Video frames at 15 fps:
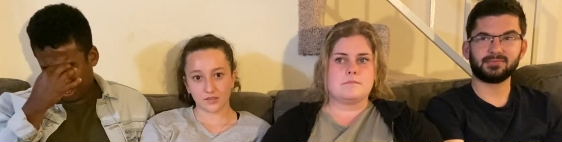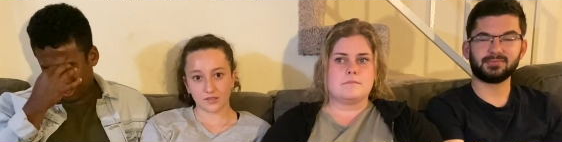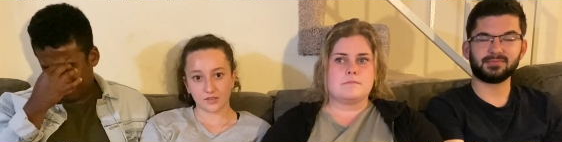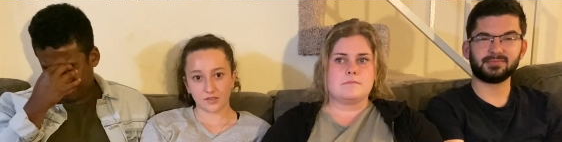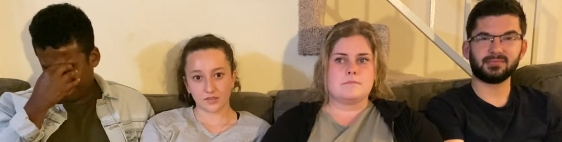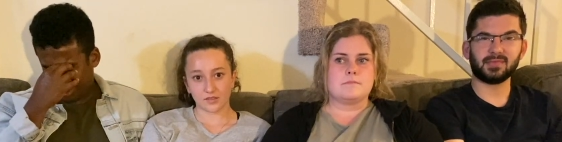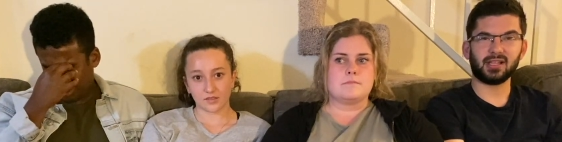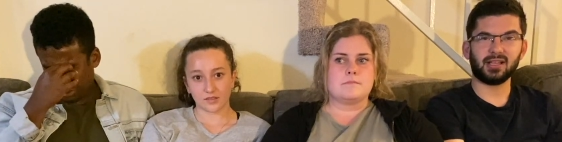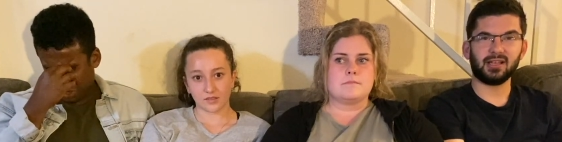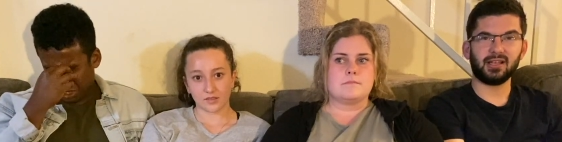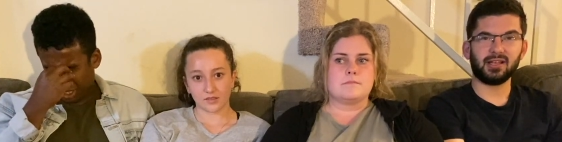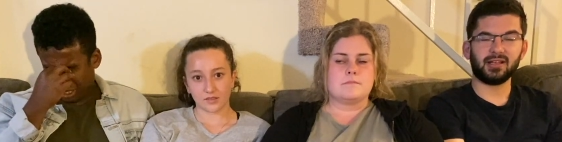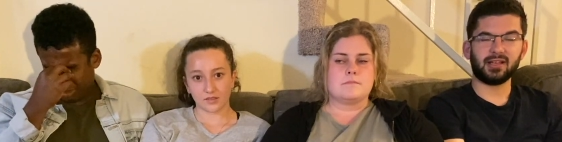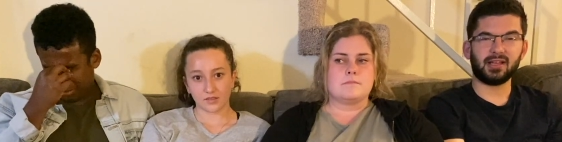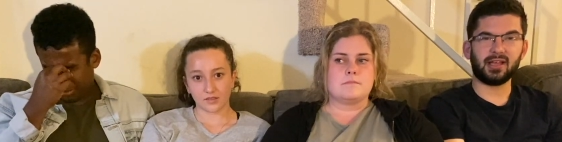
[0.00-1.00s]
Speaker 1: I'm so
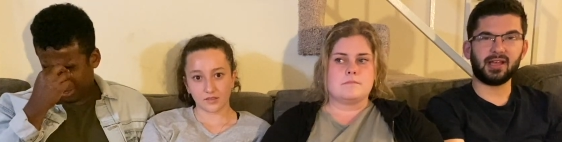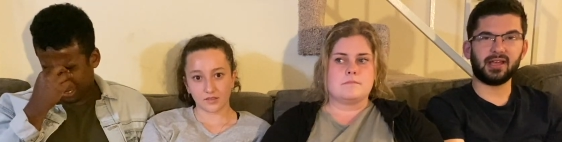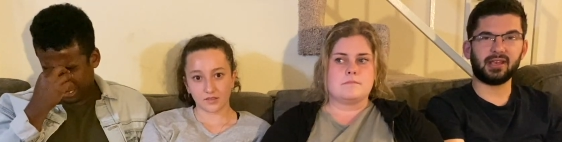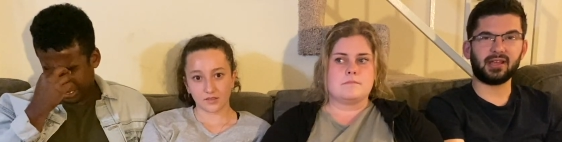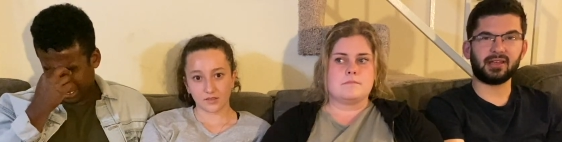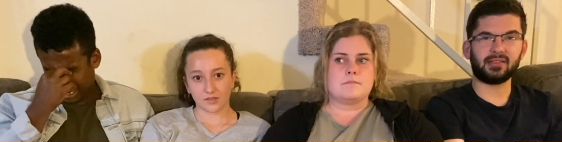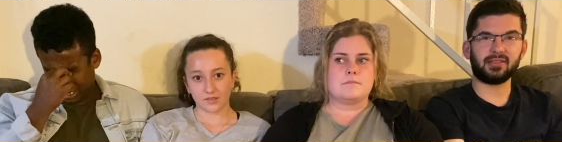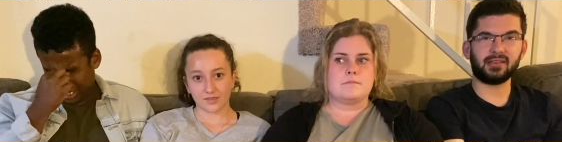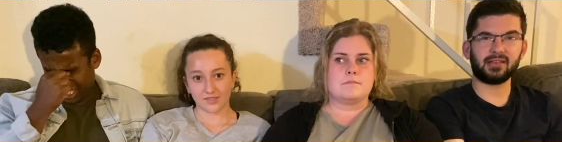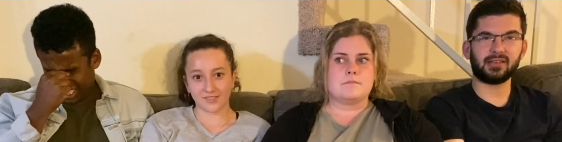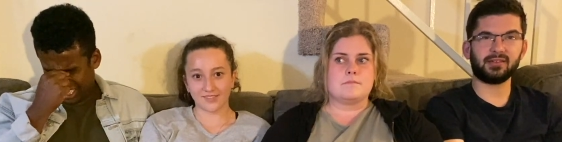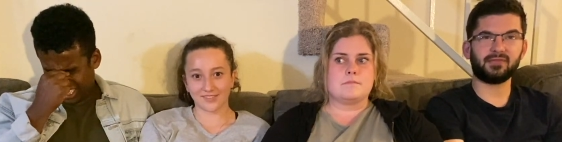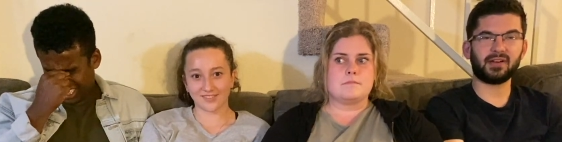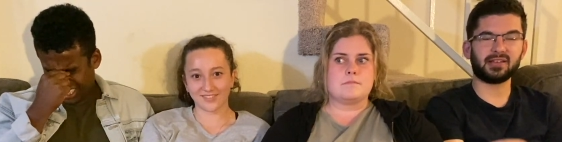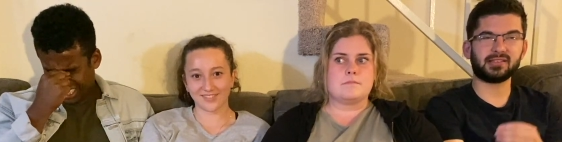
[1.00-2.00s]
dumb. And I
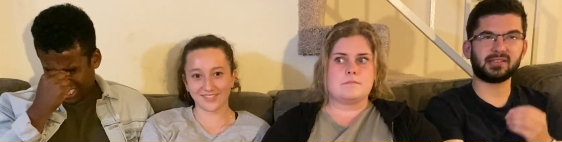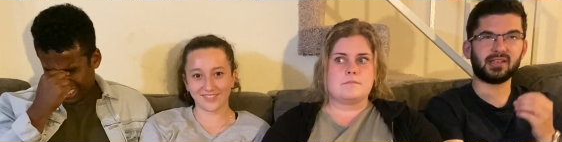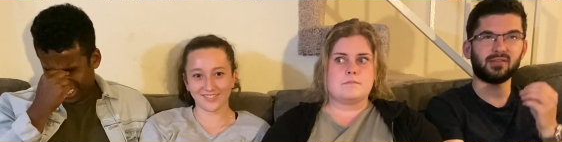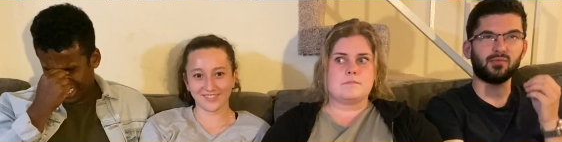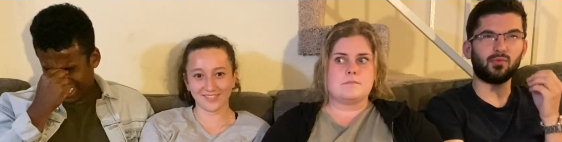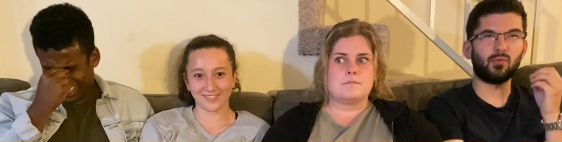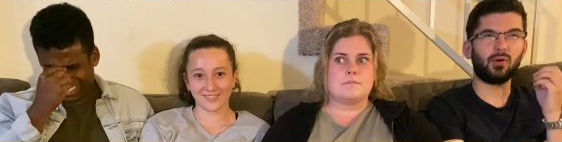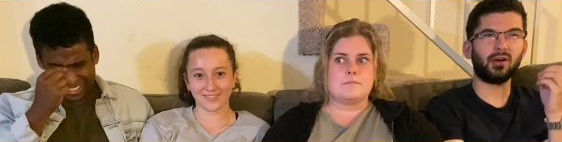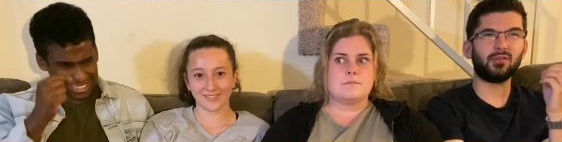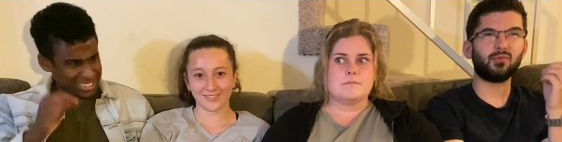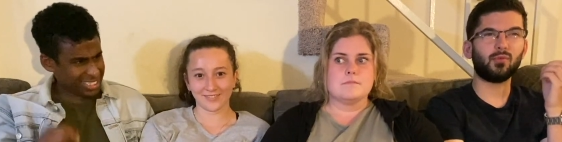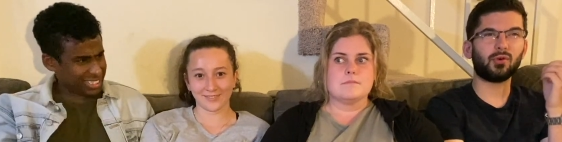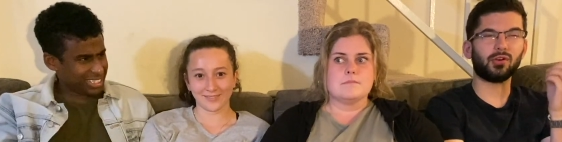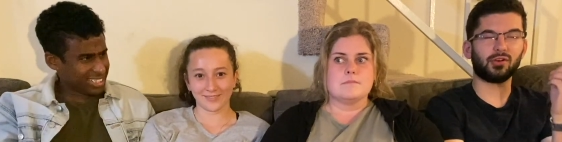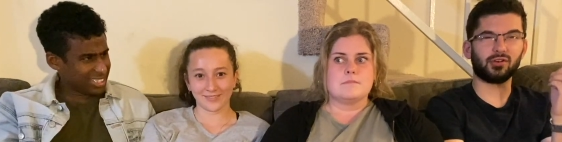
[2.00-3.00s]
think if I say
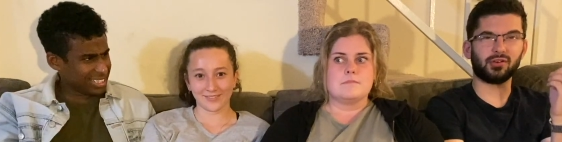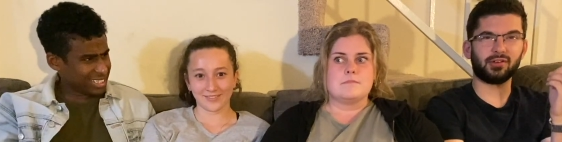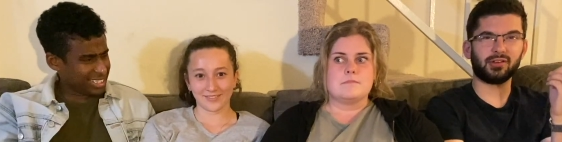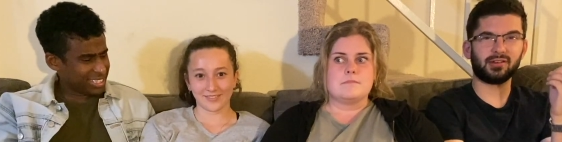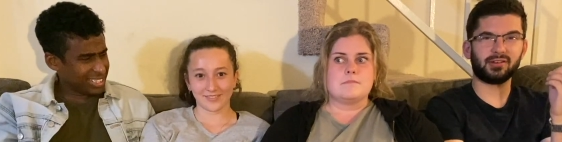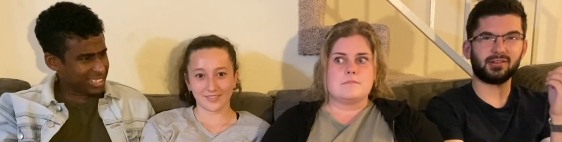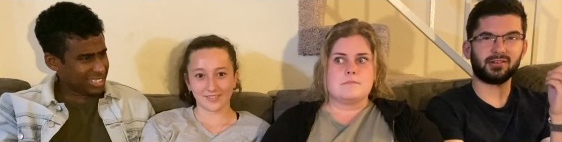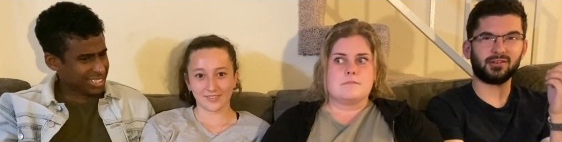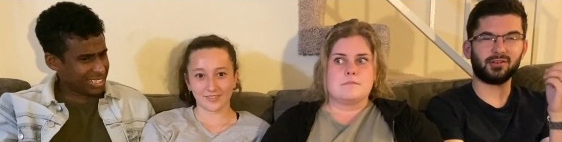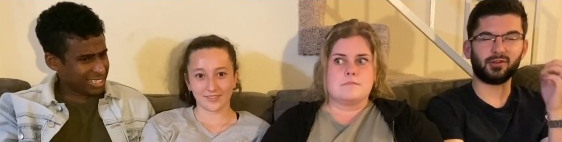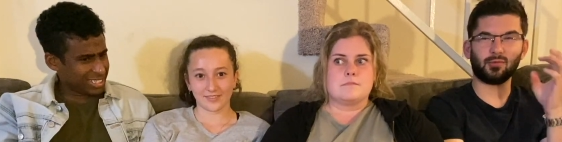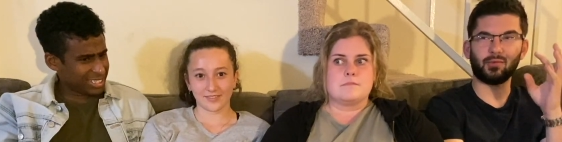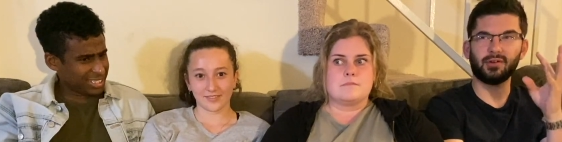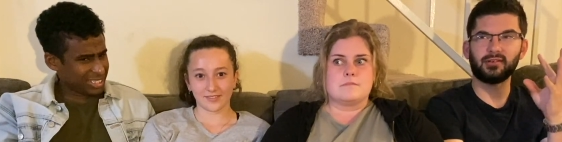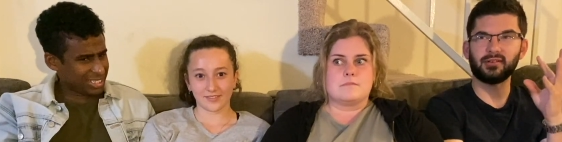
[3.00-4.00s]
one word,
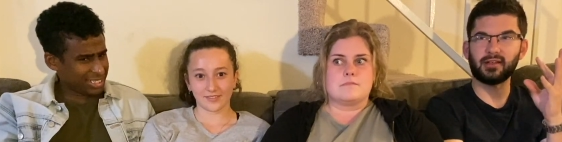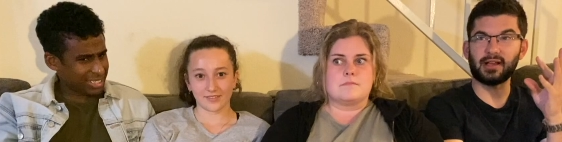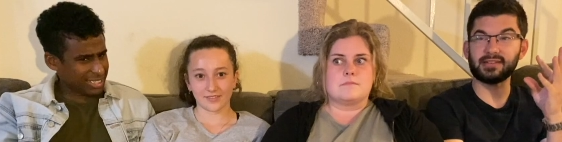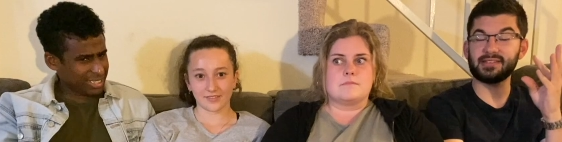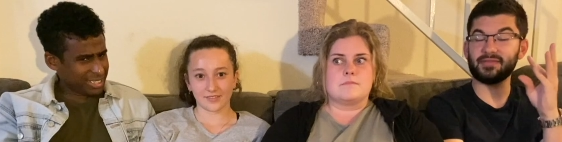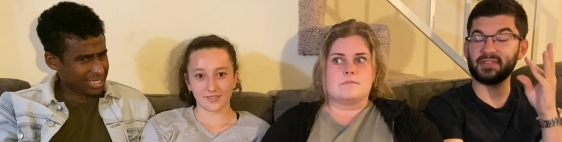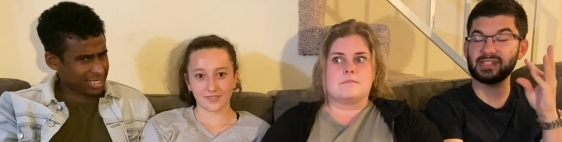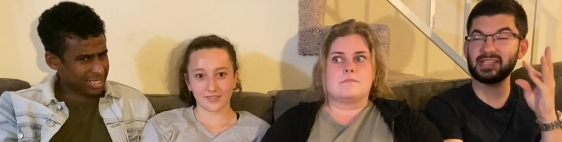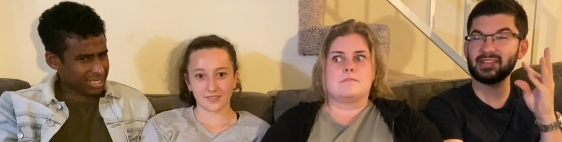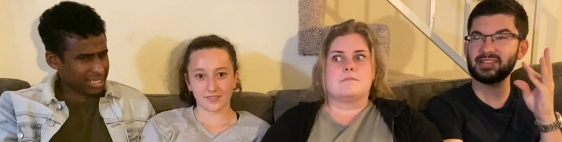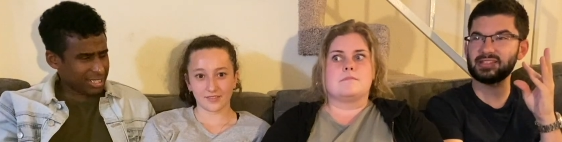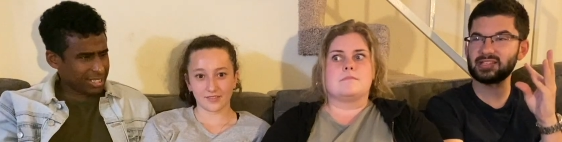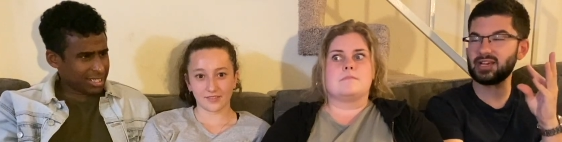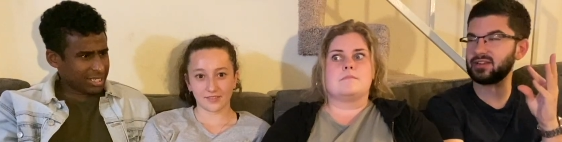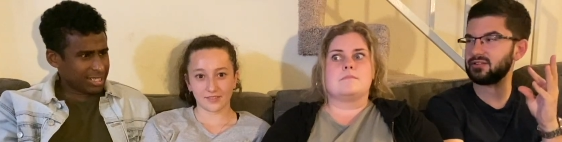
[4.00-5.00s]
or one, I if I say
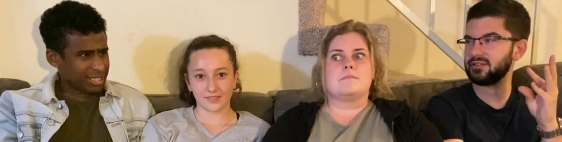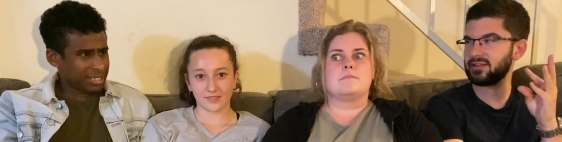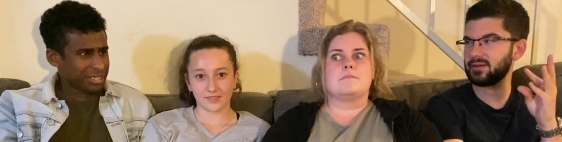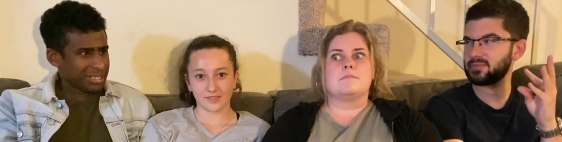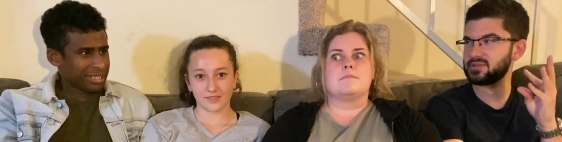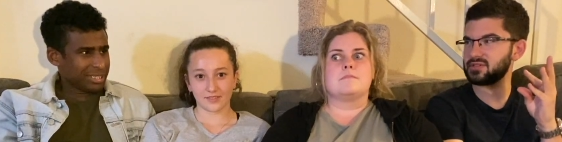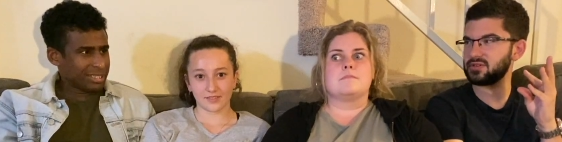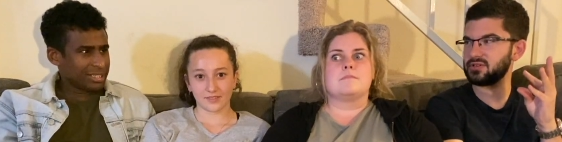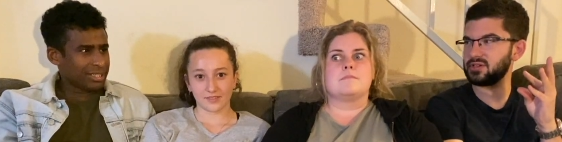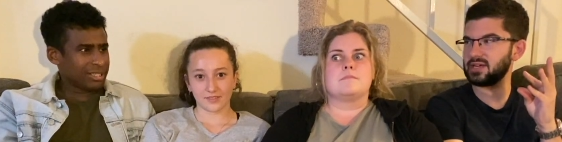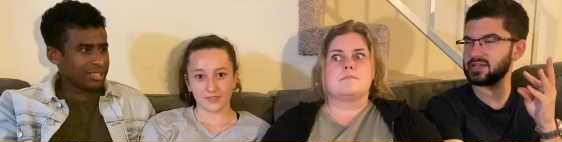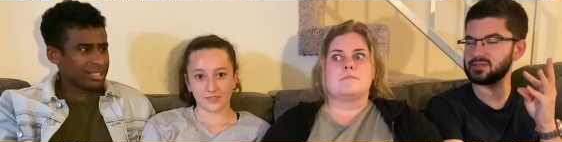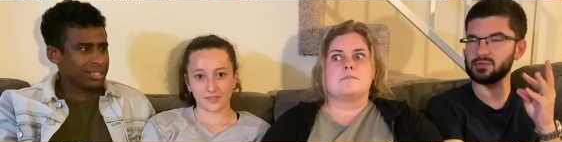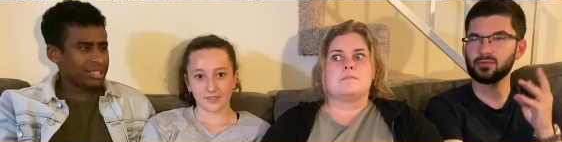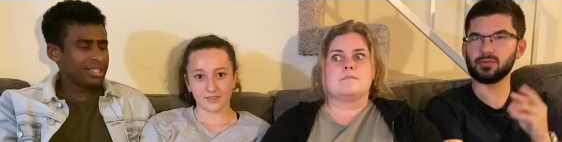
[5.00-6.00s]
the title of the episode, you
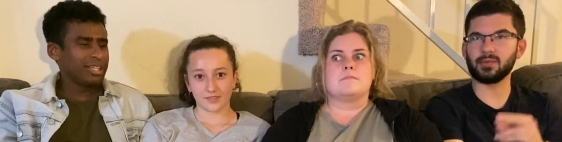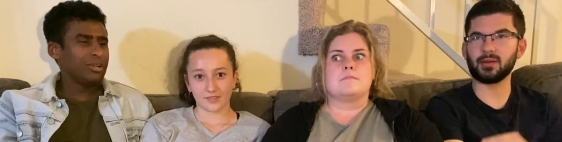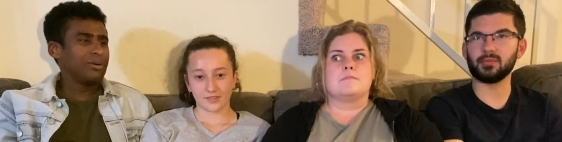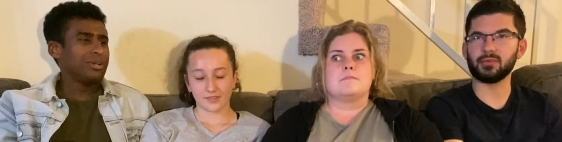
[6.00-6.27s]
guys would remember. You know